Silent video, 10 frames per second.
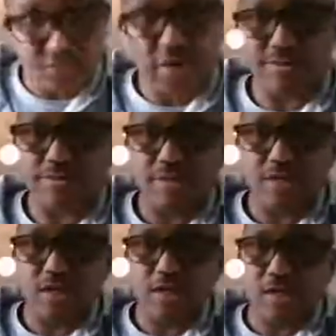fact,
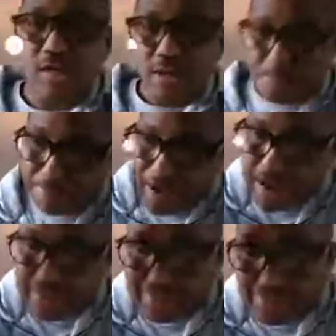
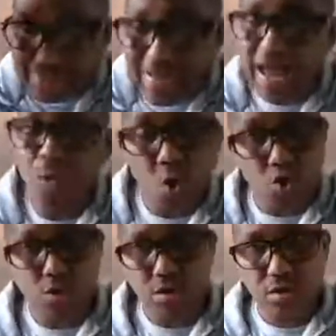by now
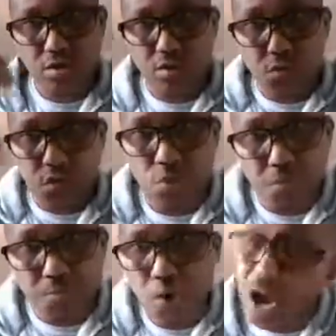on, we should
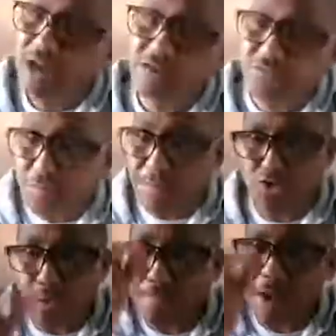be proactive to make
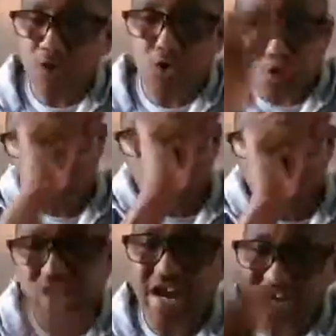sure Barrow does not
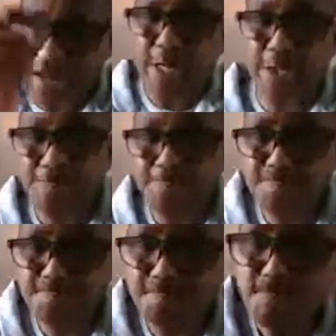sign any
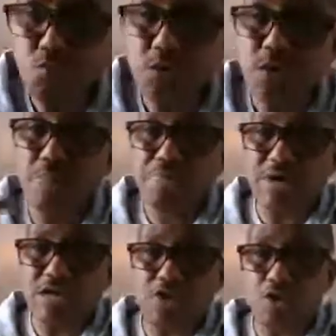
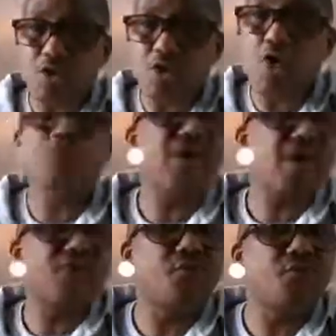major
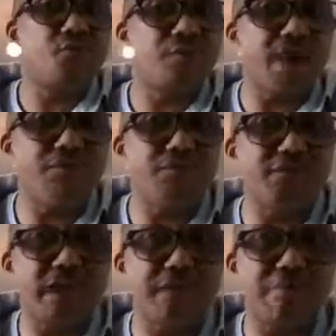contracts on behalf of
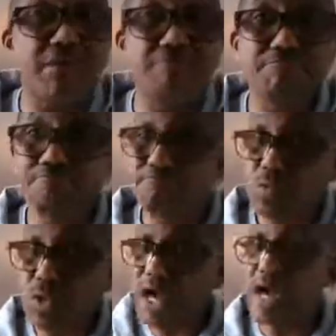the Gambia.
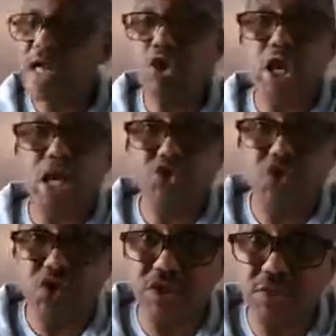We are in an
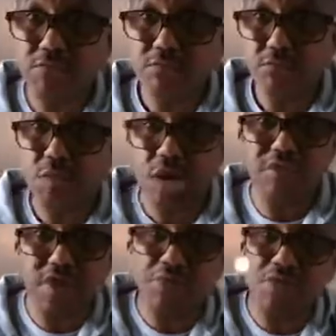election year. We
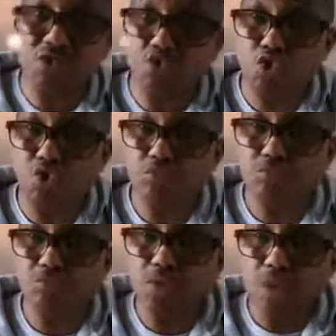have 8 months to go.
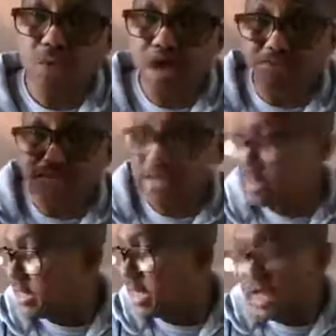We have
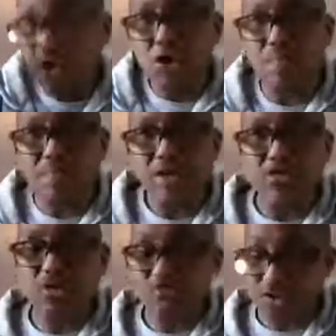seen the
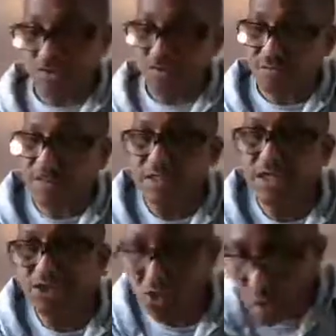incompetence of this government.
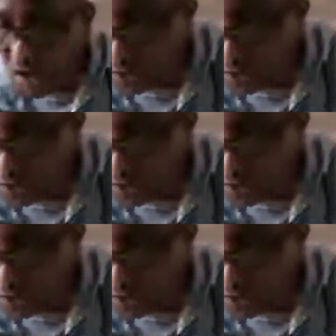It's our